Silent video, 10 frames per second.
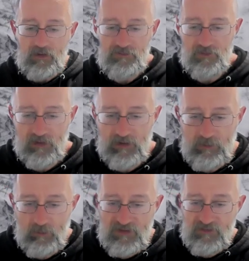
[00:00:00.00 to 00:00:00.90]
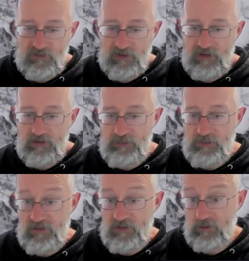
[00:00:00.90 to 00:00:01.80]
So the key
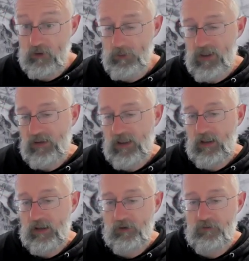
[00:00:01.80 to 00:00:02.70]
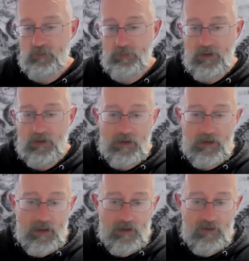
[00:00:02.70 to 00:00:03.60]
ligaments in the lower back are going to
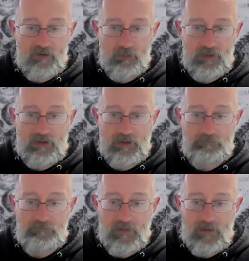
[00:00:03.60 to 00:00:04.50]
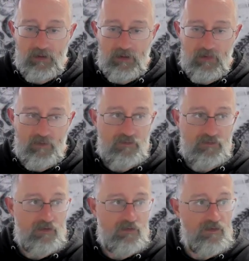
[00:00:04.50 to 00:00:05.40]
be this one here. This
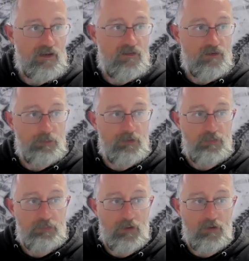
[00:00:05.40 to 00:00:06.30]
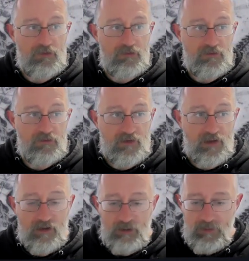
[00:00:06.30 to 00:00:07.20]
is the supraspinosus
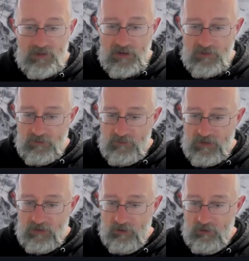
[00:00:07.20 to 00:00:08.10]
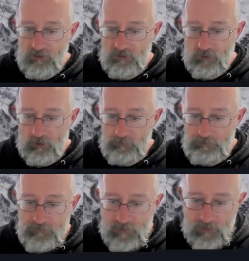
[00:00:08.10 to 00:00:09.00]
ligament. So it goes
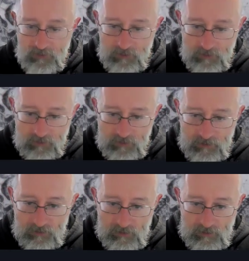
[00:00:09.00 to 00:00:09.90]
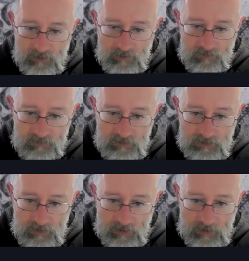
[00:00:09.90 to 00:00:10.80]
from
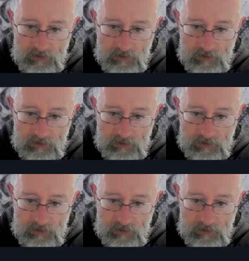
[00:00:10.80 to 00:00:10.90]
the